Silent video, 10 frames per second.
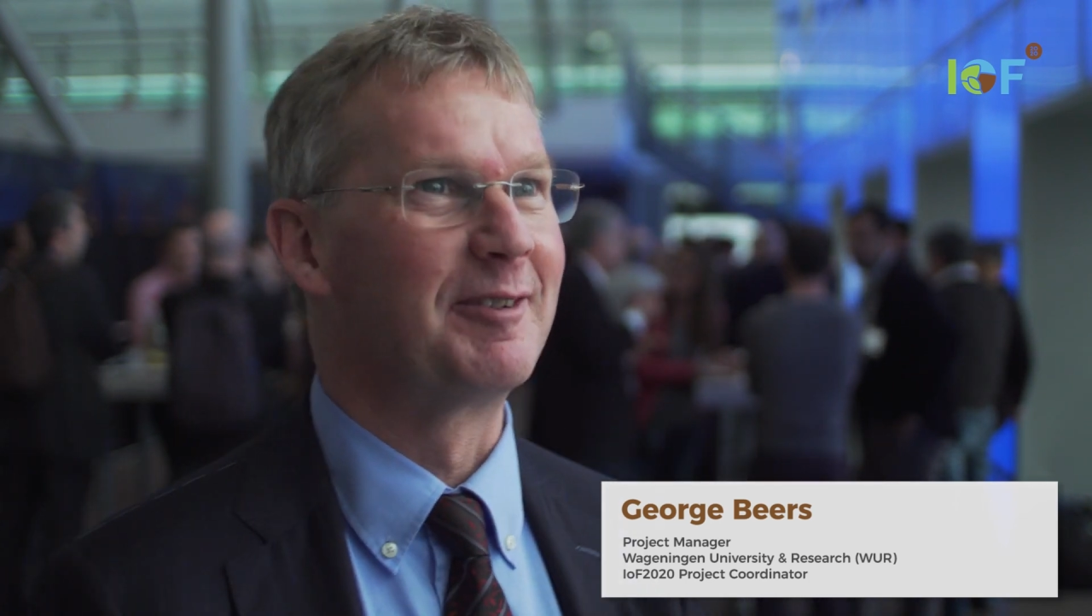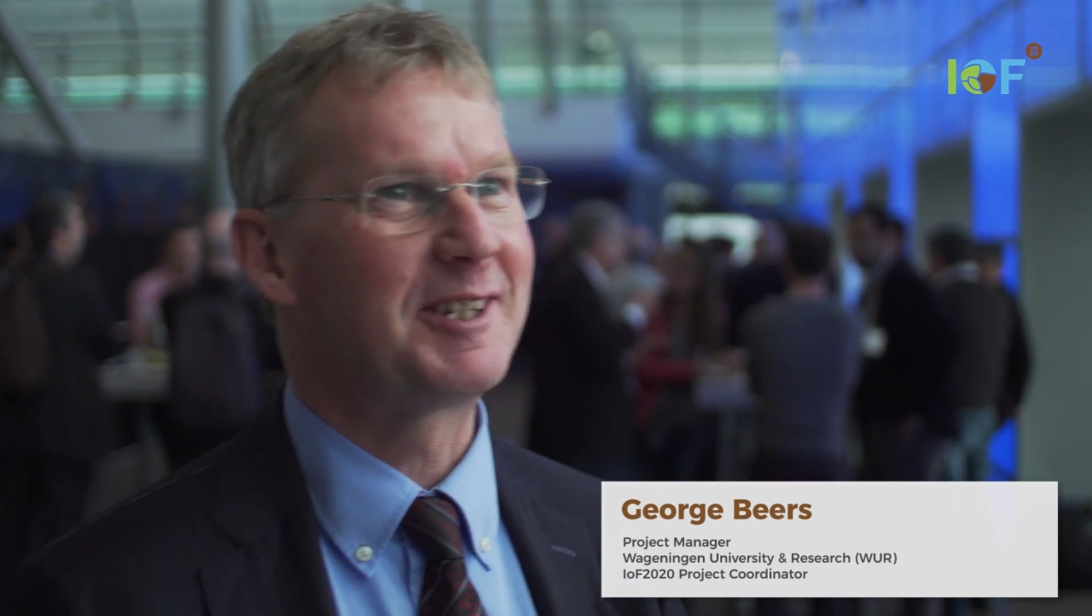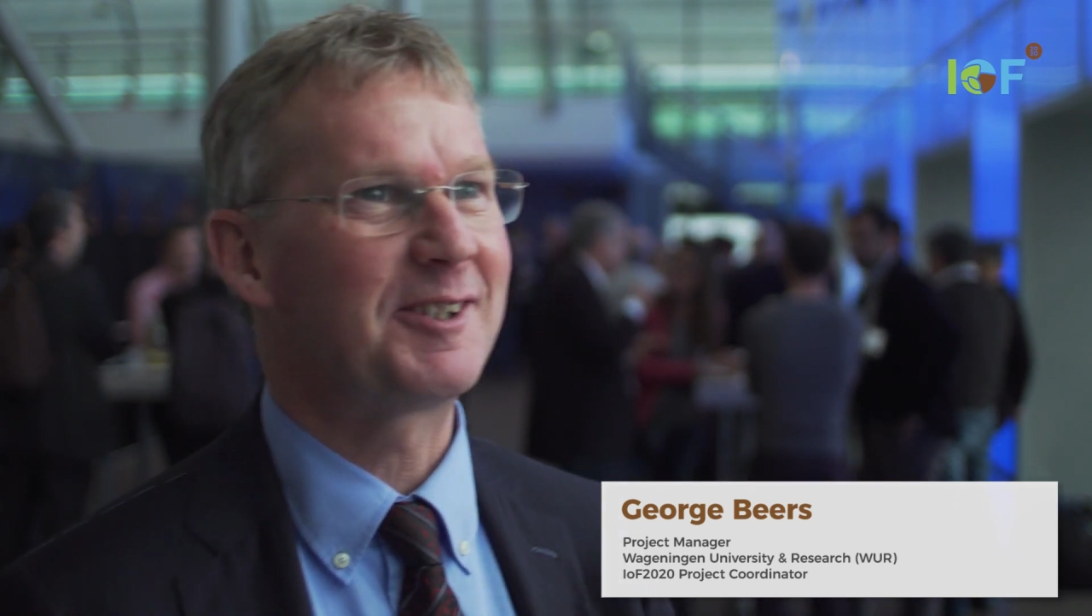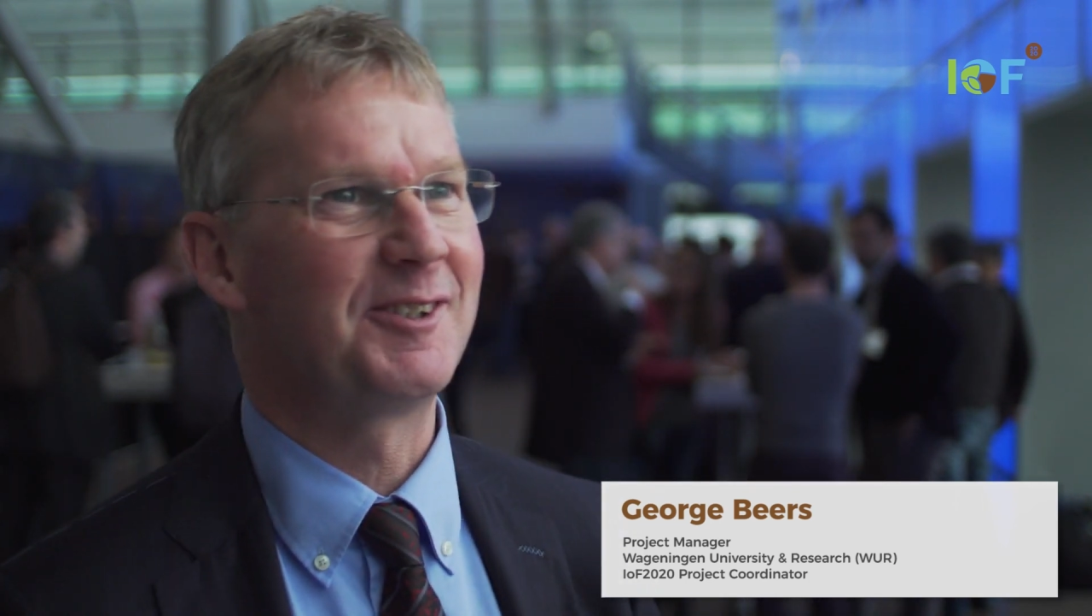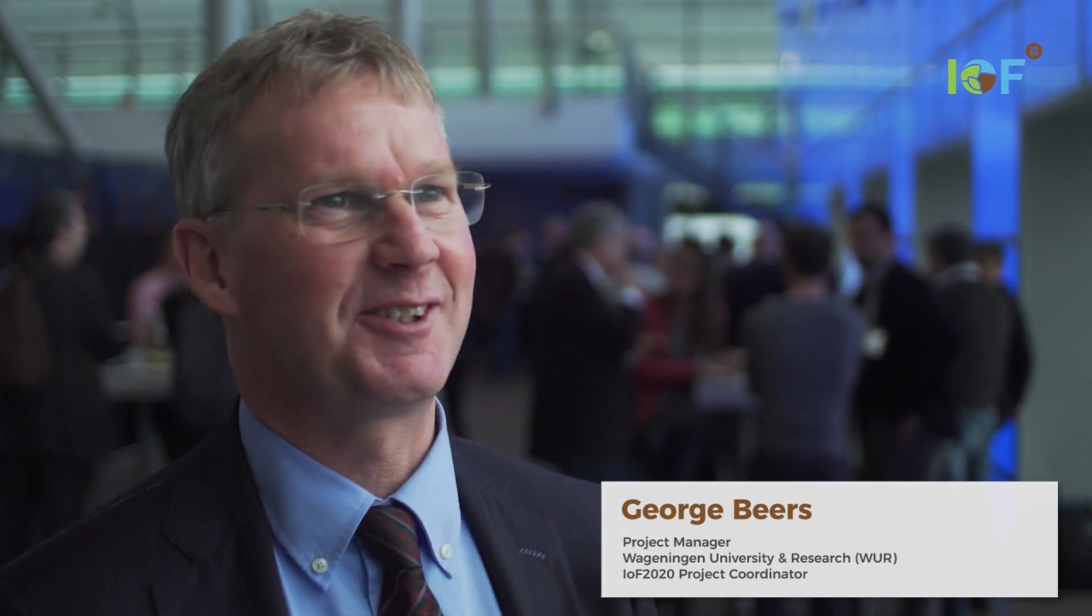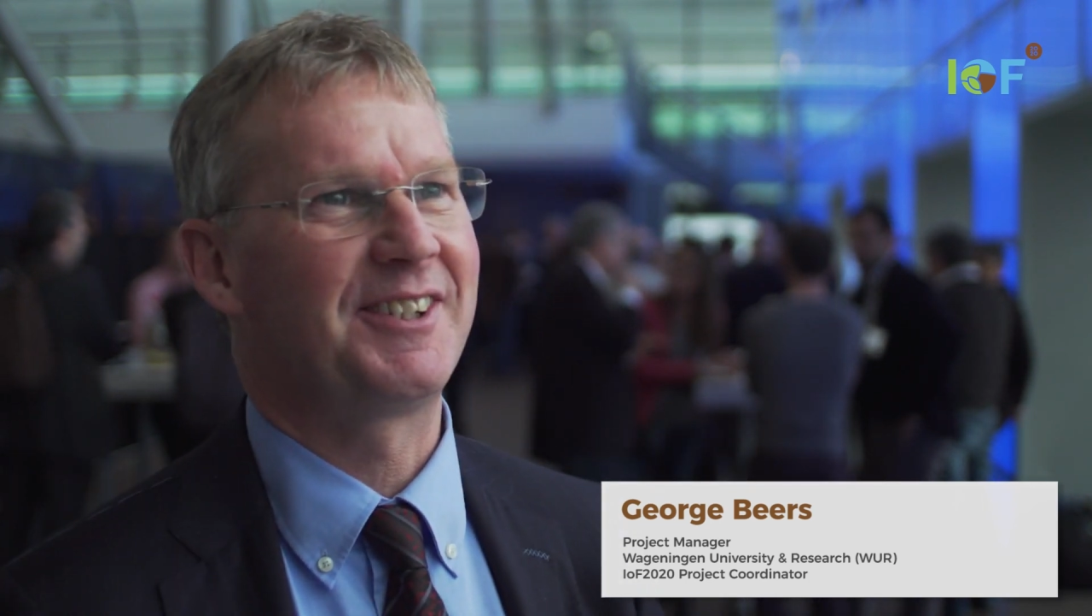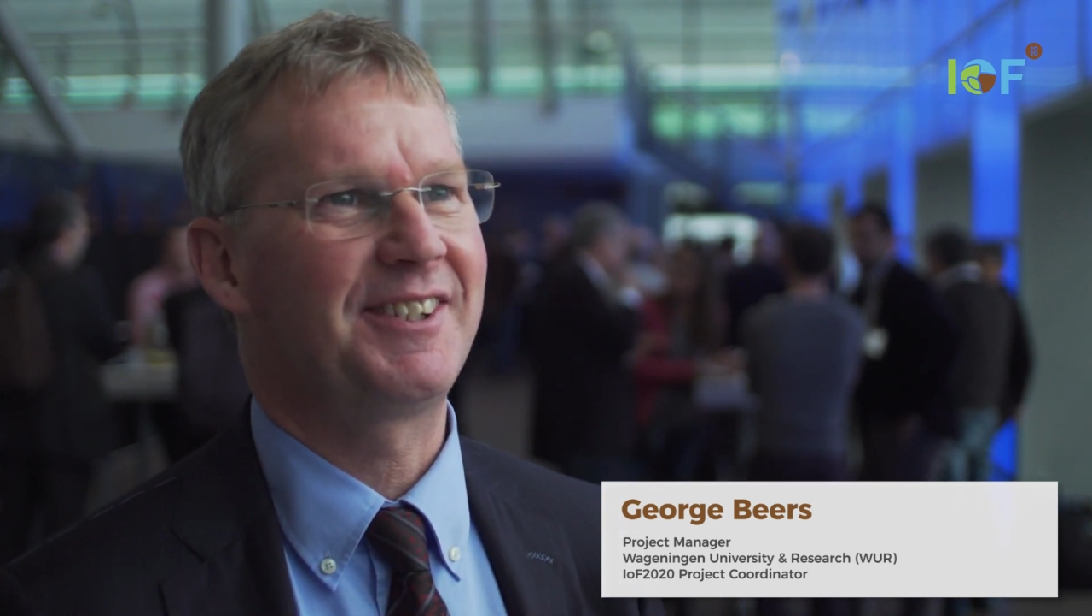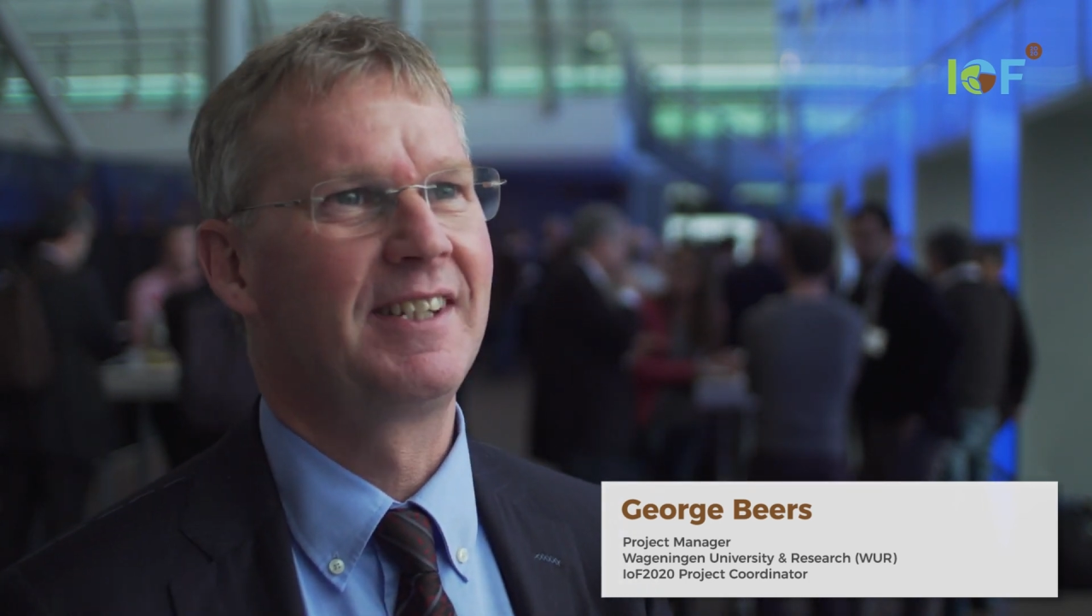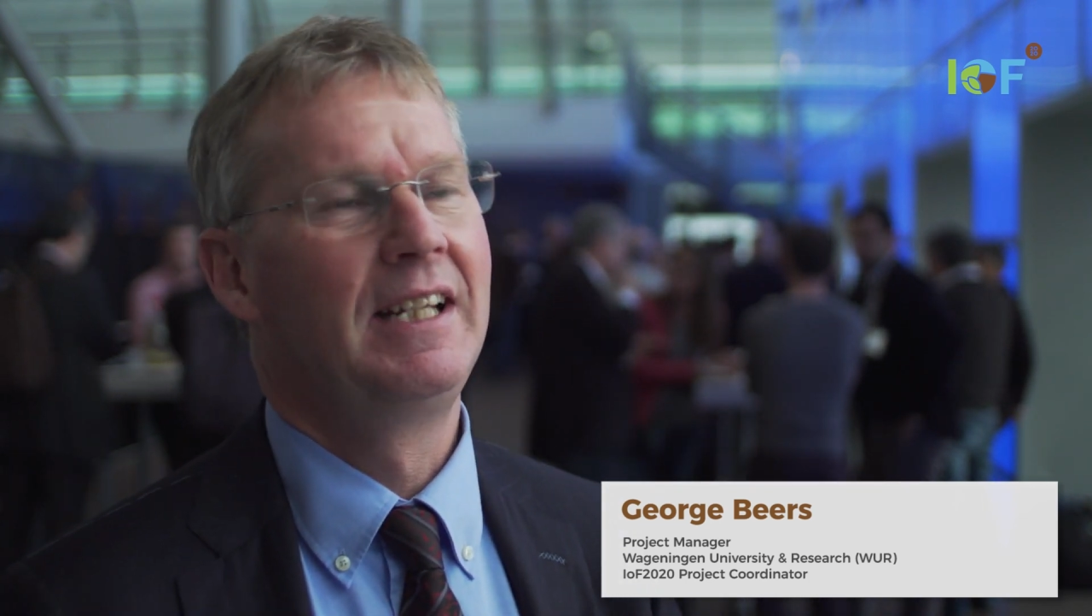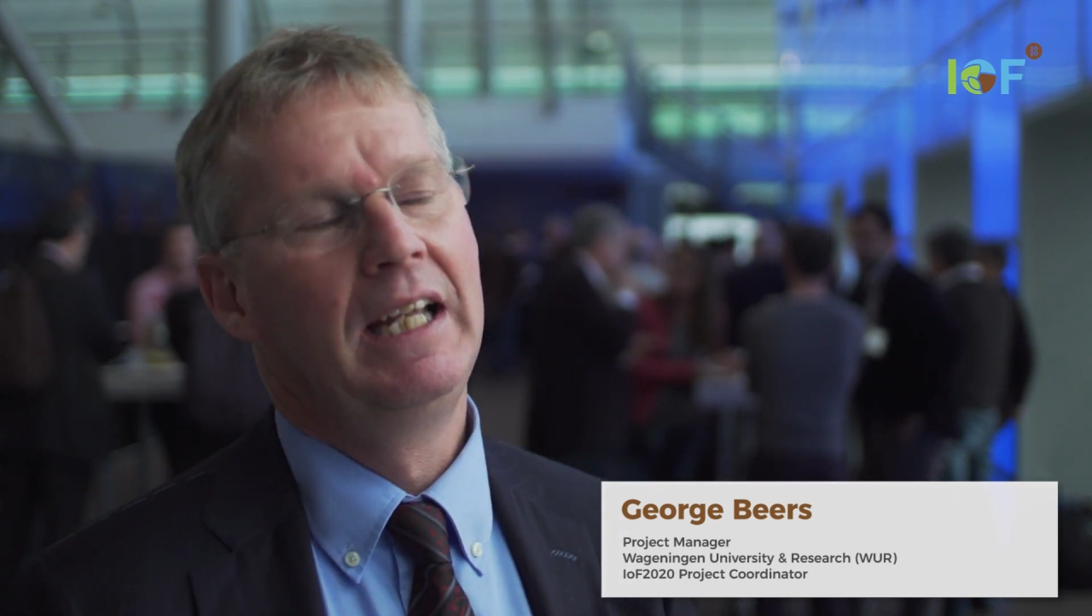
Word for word: resources.